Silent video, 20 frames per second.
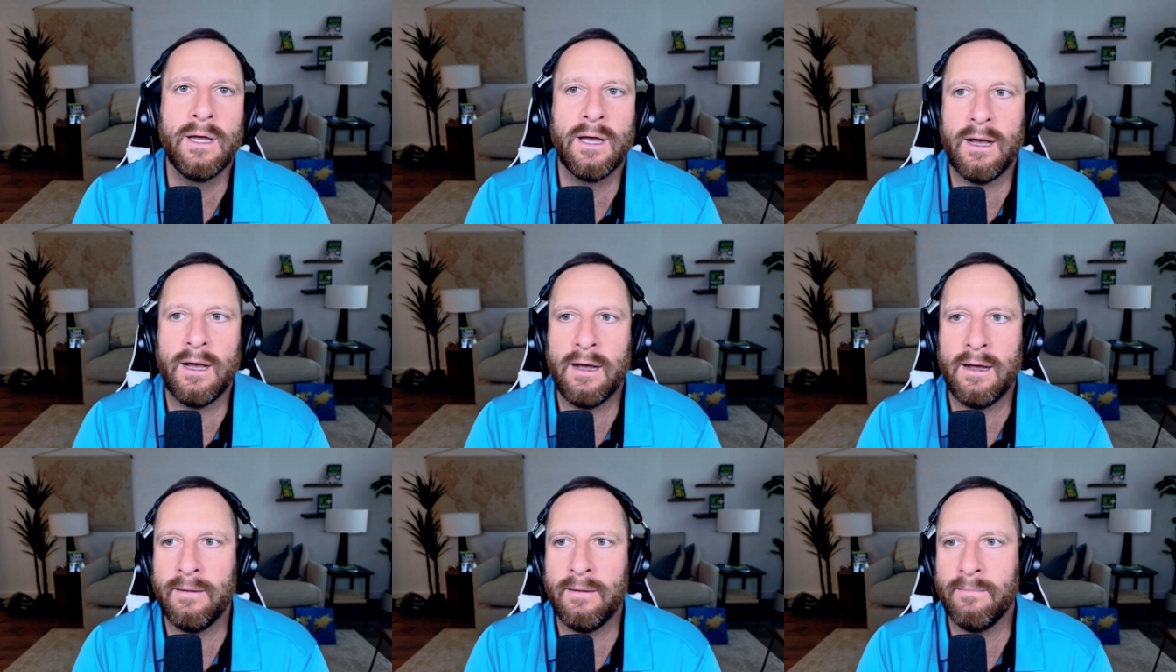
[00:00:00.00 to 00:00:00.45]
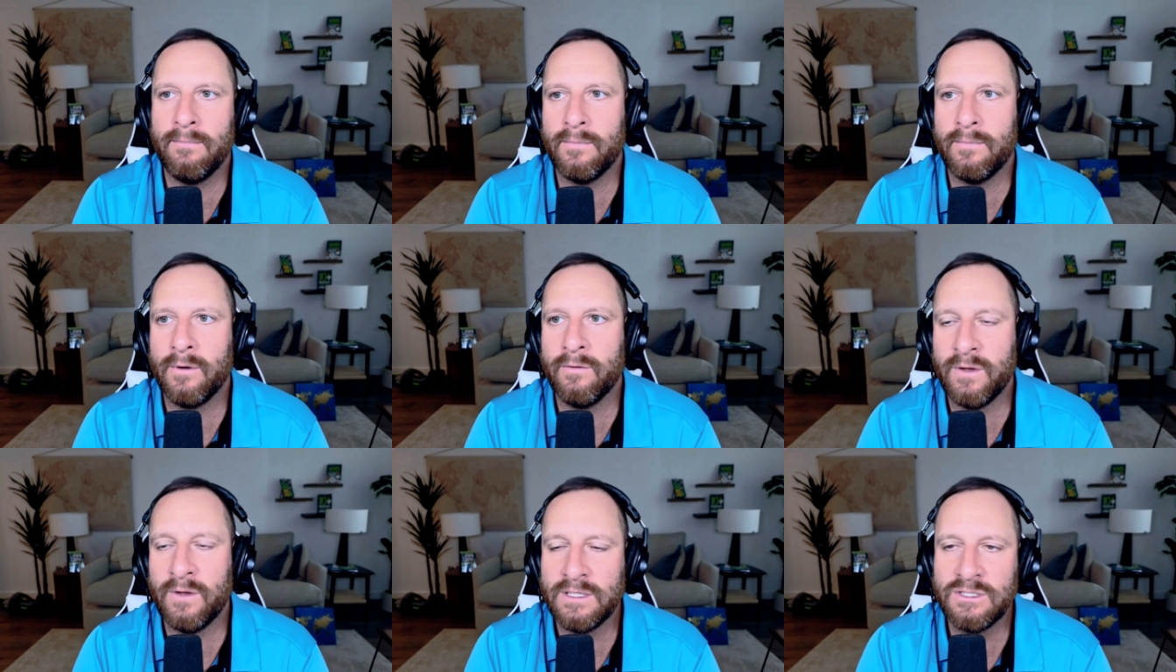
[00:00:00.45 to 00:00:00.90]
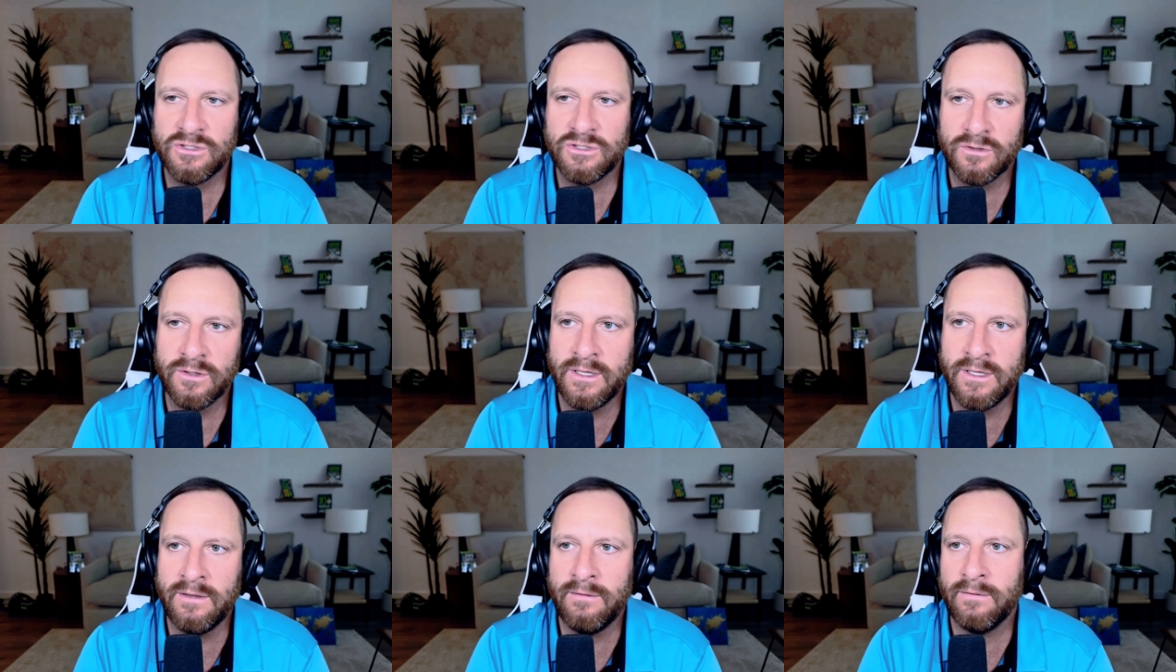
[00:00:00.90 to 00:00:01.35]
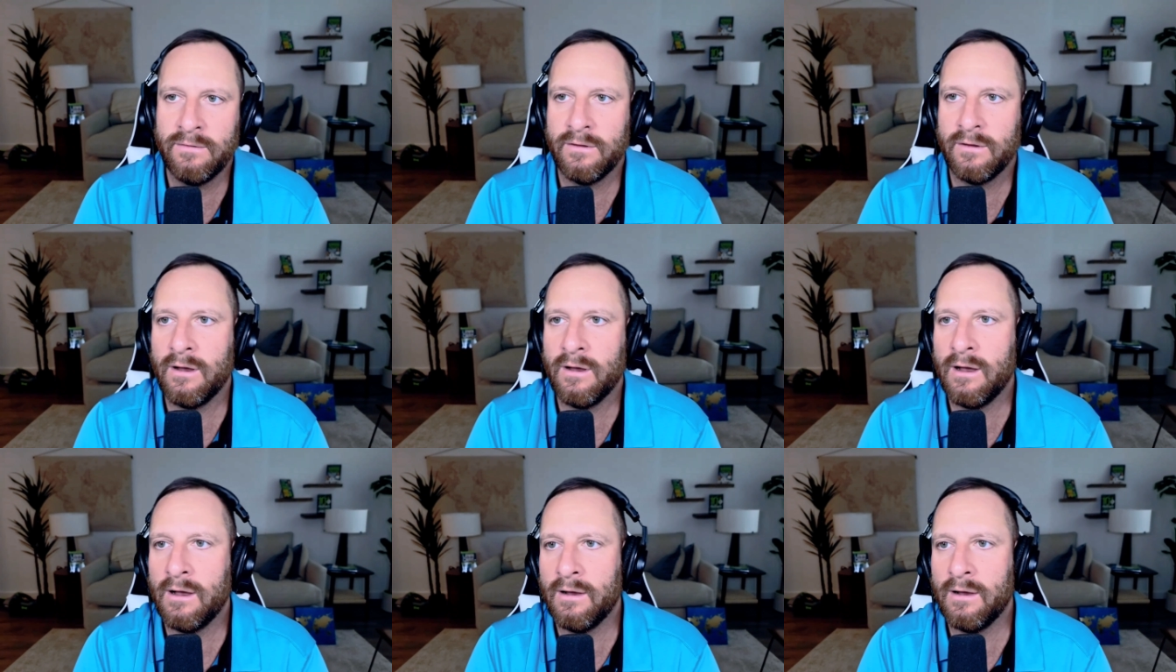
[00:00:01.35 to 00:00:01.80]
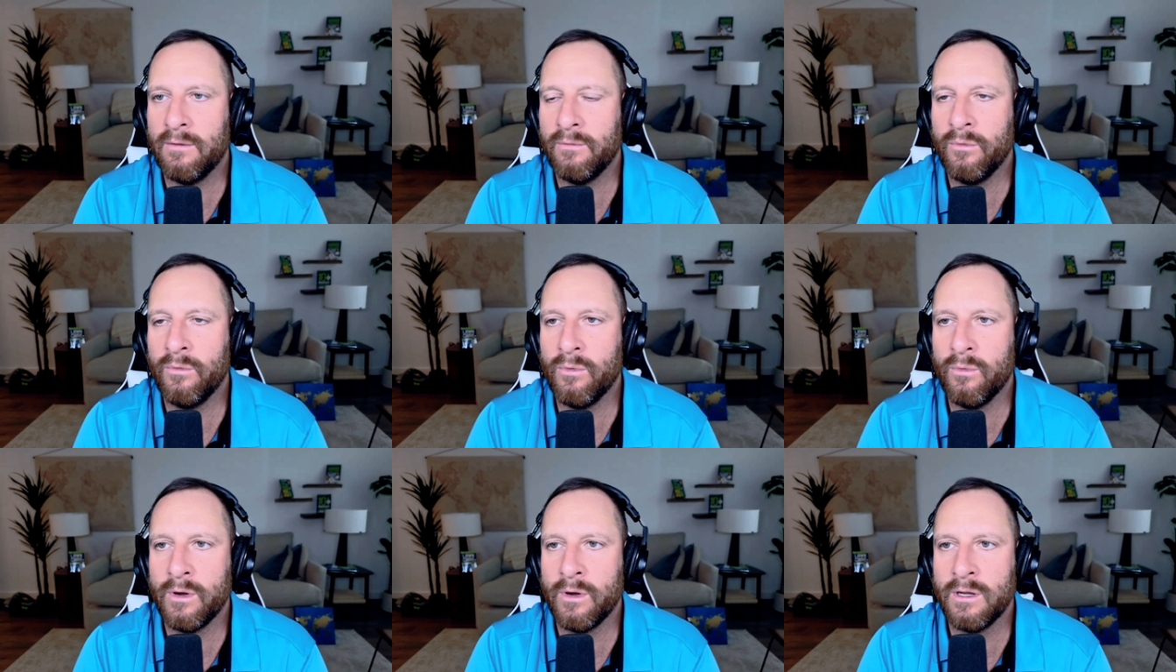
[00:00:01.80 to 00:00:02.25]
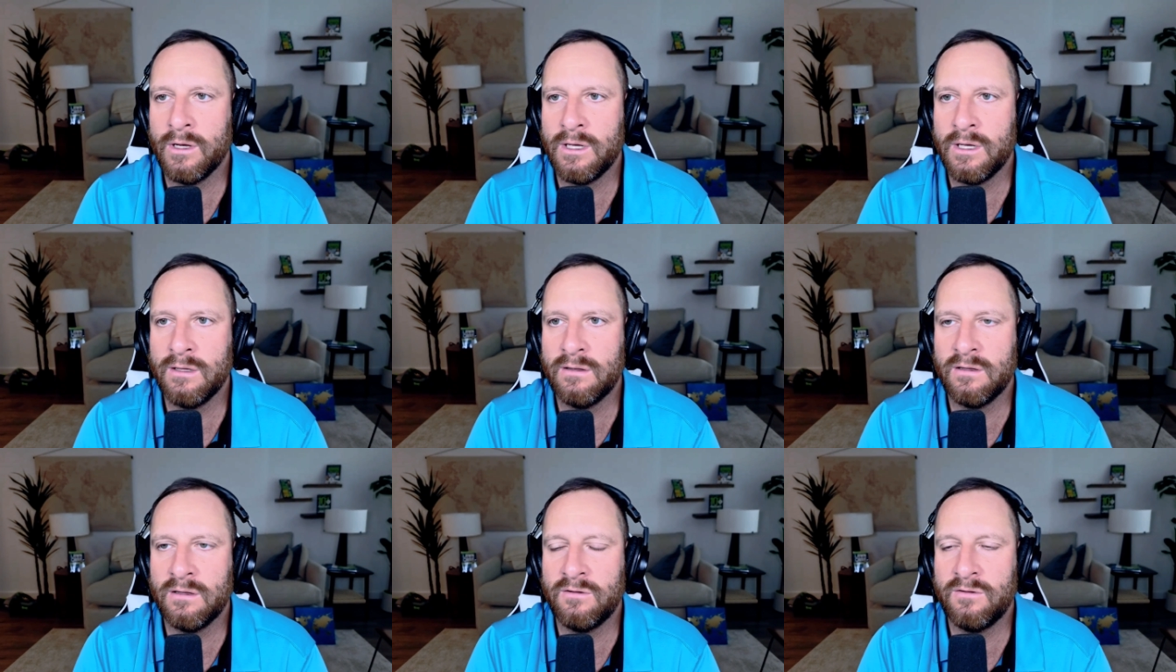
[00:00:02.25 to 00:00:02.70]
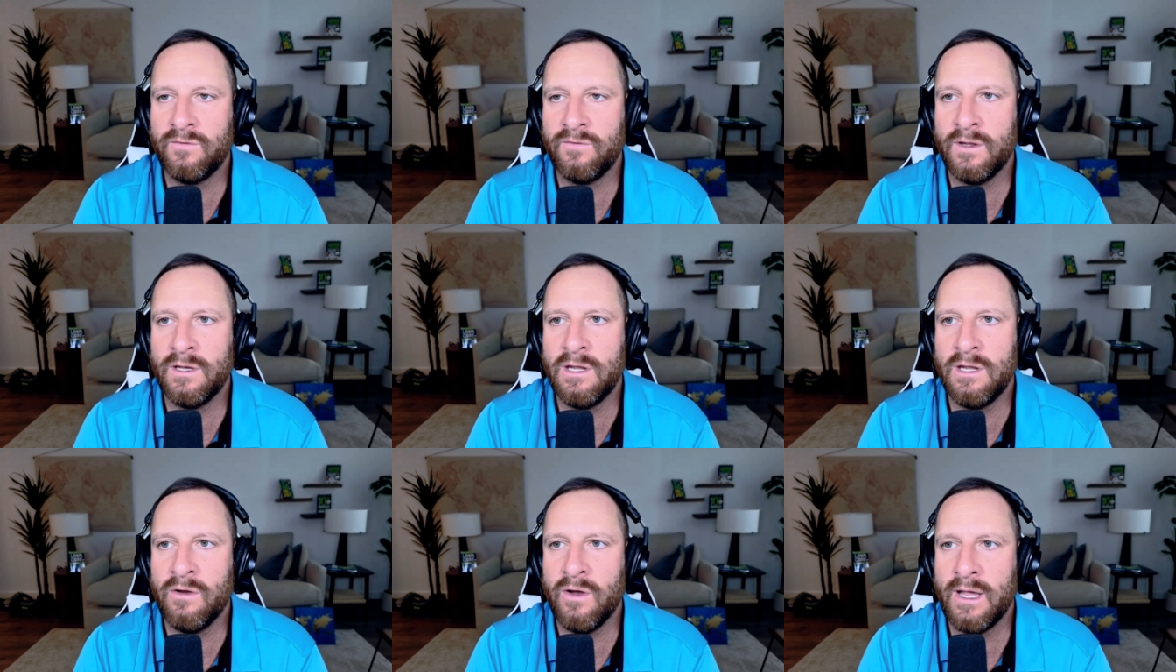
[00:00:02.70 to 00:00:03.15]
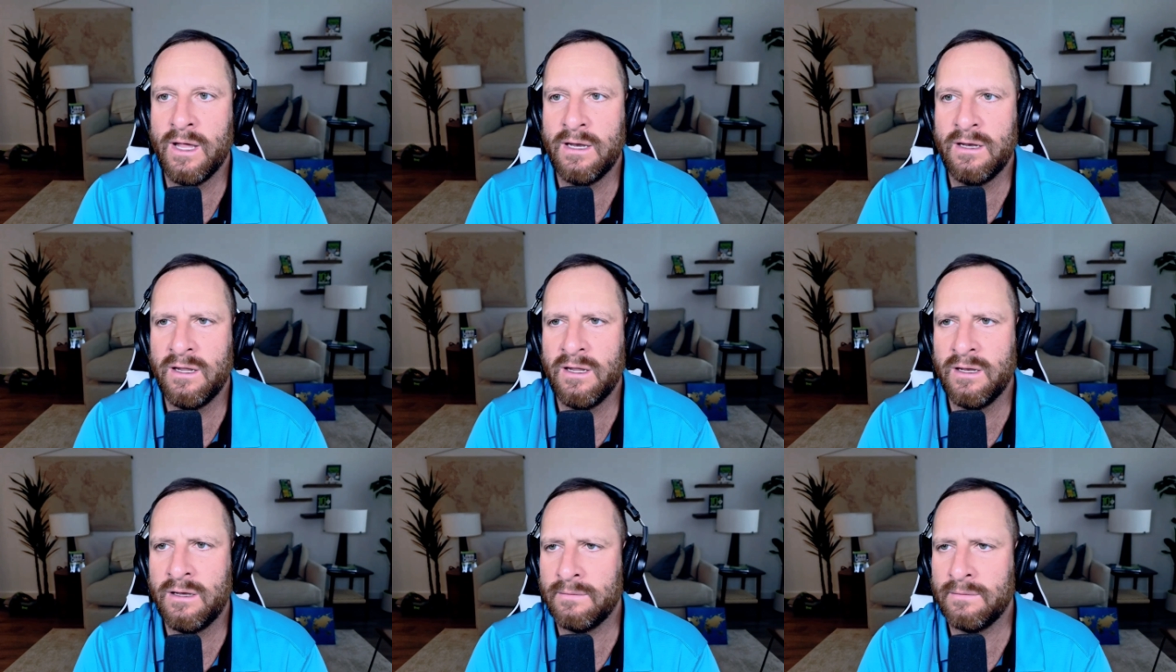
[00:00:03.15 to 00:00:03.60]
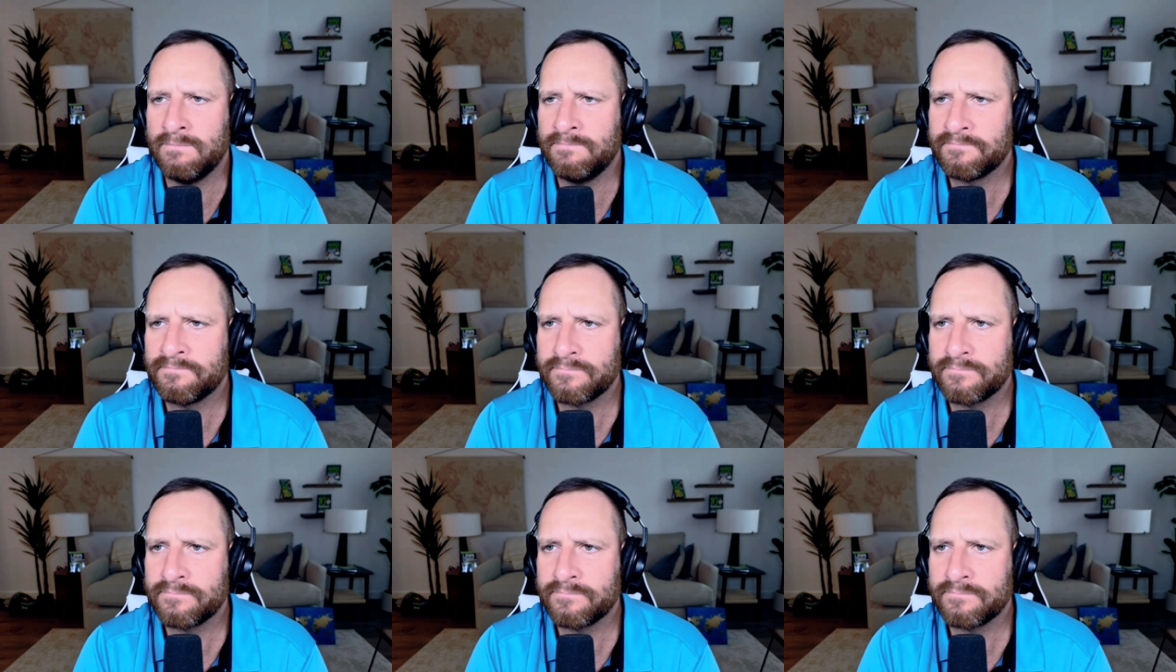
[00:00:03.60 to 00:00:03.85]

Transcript: um, eventually uh, we're going to get this video edited and